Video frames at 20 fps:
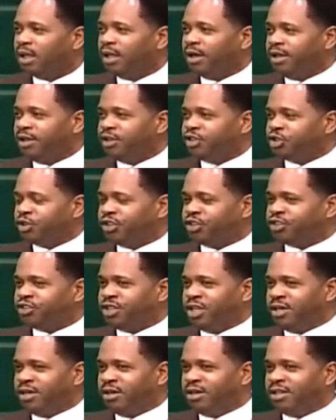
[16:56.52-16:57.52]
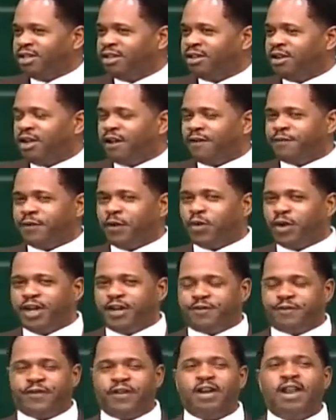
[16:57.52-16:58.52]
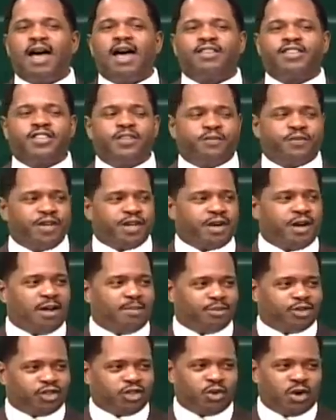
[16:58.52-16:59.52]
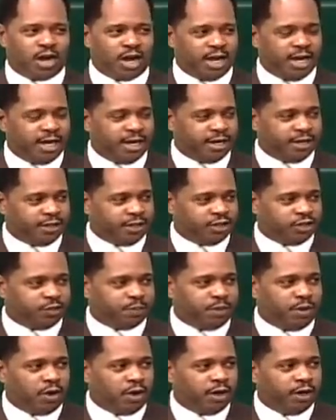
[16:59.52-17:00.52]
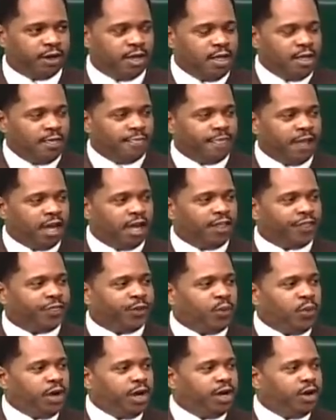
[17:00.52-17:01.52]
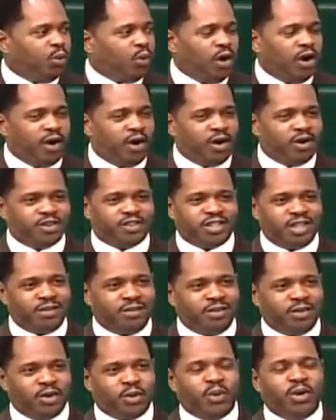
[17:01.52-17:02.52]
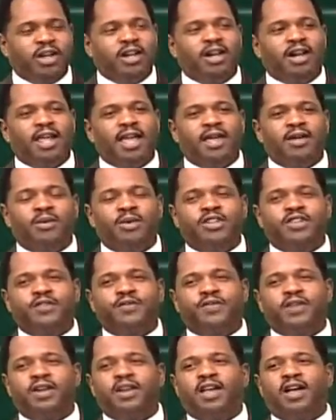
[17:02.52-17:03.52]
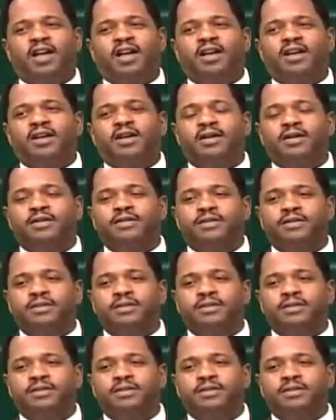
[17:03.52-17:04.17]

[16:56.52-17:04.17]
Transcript: And interestingly enough, Greek philosophy comes to our aid at this point. There are 3 words in the Greek language for love.